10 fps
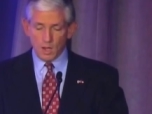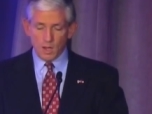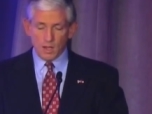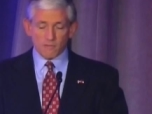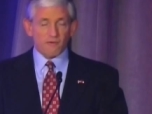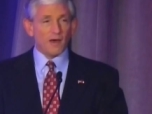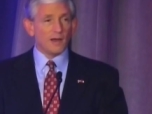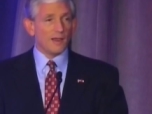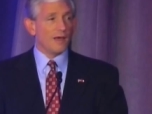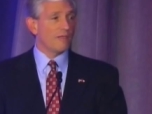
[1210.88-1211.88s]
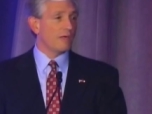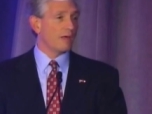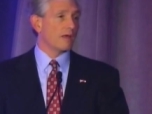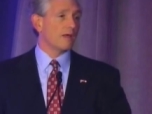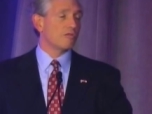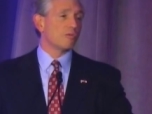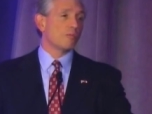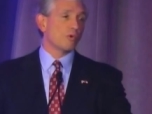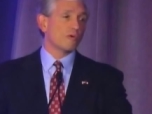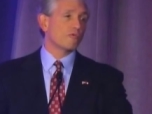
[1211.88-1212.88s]
And finally, I think it's
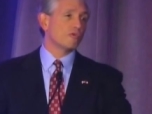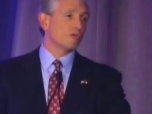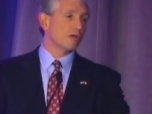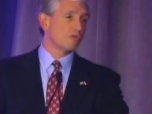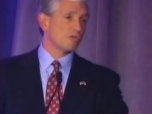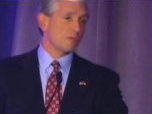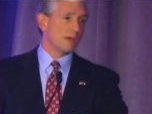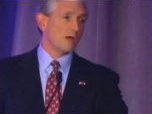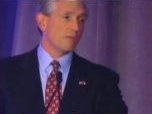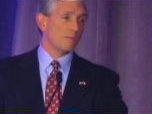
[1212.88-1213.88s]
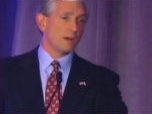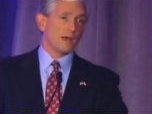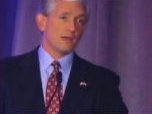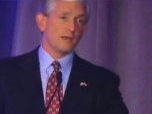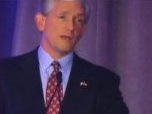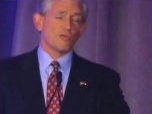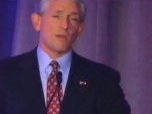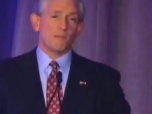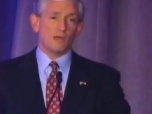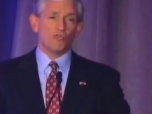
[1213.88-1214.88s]
important for judges to be open-minded. As I
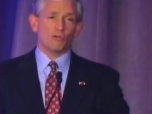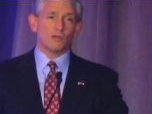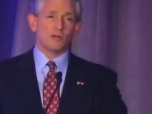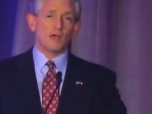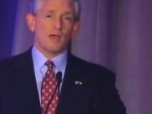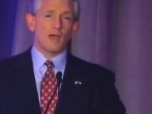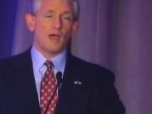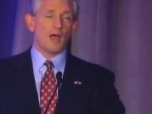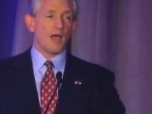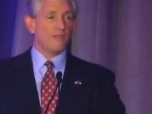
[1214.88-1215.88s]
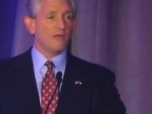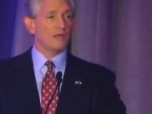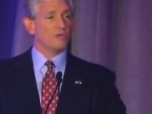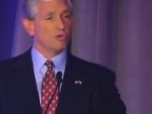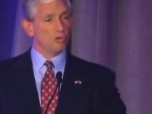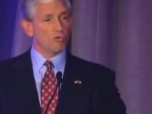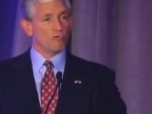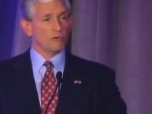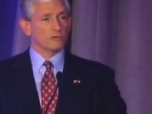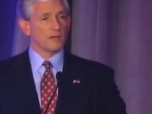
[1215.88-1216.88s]
mentioned, I think it's
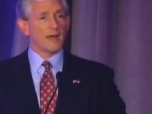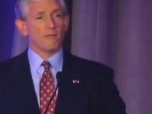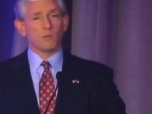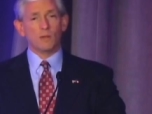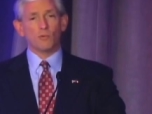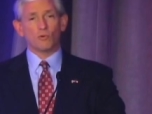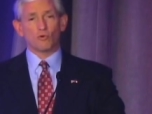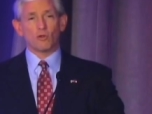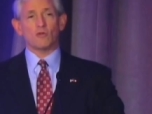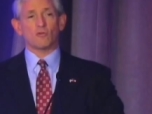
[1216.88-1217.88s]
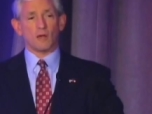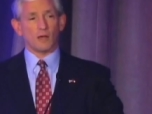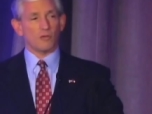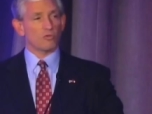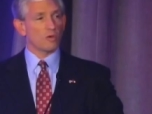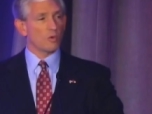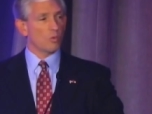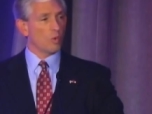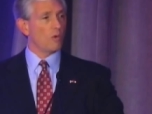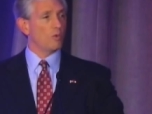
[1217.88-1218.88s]
useful to have people criticize
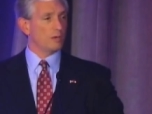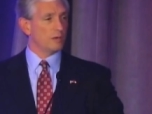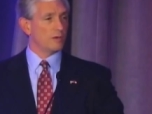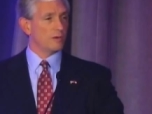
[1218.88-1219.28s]
what we do.